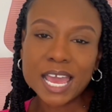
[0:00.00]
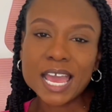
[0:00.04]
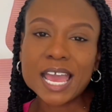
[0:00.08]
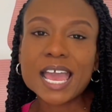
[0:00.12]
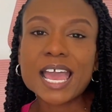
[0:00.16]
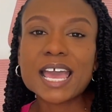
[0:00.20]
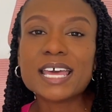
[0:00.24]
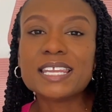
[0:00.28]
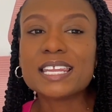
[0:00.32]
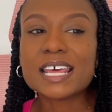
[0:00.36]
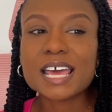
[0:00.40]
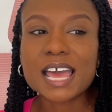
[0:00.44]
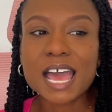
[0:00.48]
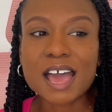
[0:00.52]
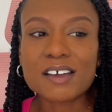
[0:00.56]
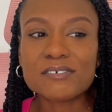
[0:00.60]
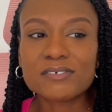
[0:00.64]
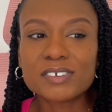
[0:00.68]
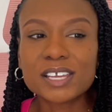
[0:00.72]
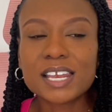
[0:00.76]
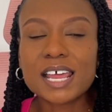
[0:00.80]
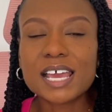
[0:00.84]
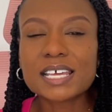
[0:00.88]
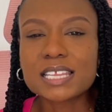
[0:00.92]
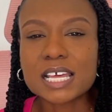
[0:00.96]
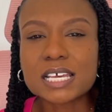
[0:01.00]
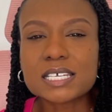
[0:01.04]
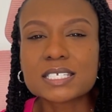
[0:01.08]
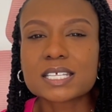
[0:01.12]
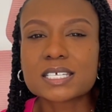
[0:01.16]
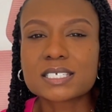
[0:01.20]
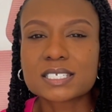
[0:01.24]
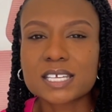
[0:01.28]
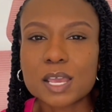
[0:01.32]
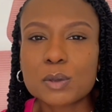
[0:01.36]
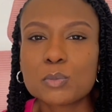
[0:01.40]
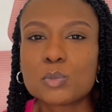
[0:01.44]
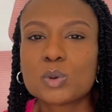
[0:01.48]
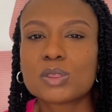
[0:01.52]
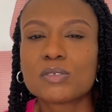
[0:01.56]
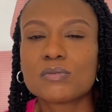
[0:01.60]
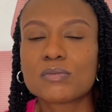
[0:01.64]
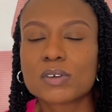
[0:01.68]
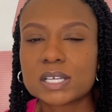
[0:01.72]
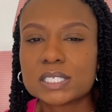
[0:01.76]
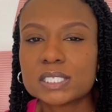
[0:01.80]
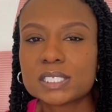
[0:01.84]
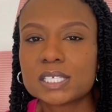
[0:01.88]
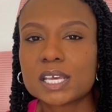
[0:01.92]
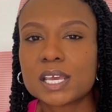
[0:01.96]
And I feel like that's the same with
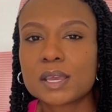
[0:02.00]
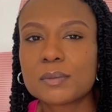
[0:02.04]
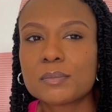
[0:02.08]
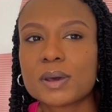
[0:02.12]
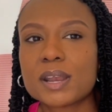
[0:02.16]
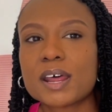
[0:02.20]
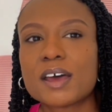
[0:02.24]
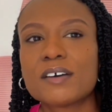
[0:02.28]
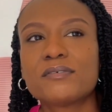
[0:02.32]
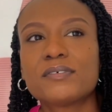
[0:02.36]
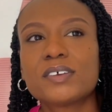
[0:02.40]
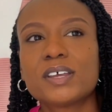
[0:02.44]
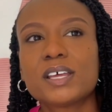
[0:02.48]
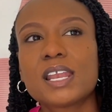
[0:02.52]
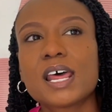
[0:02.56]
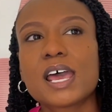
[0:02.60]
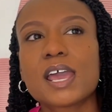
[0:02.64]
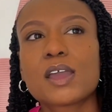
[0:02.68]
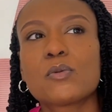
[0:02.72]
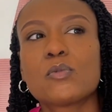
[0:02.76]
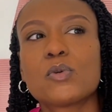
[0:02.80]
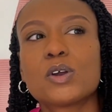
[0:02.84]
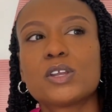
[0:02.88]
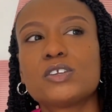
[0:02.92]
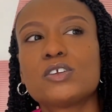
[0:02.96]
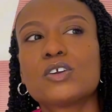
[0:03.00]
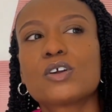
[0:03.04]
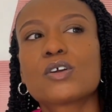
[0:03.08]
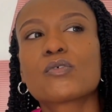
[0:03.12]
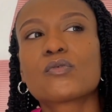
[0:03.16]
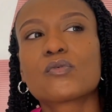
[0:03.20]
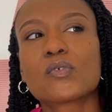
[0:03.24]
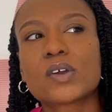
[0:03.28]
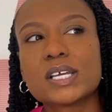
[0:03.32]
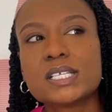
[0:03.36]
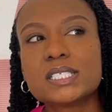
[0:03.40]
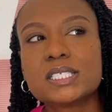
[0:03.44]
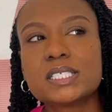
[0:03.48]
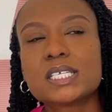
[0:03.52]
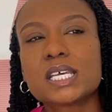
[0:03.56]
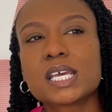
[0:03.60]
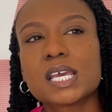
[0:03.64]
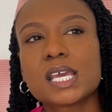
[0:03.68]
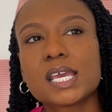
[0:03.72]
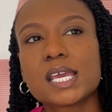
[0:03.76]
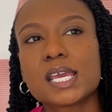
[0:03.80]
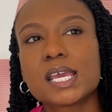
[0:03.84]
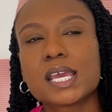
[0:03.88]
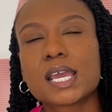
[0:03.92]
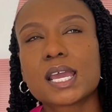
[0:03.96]
renting, but I feel like when you're
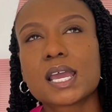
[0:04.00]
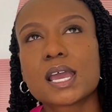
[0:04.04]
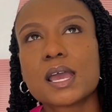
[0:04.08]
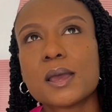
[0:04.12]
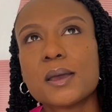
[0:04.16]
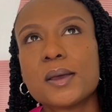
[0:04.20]
renting,